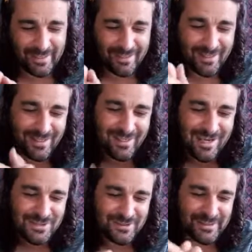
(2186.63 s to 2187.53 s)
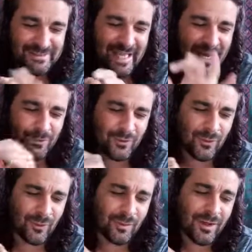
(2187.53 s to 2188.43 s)
in to the town
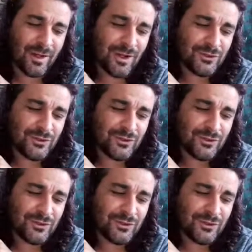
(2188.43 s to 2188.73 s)
hall.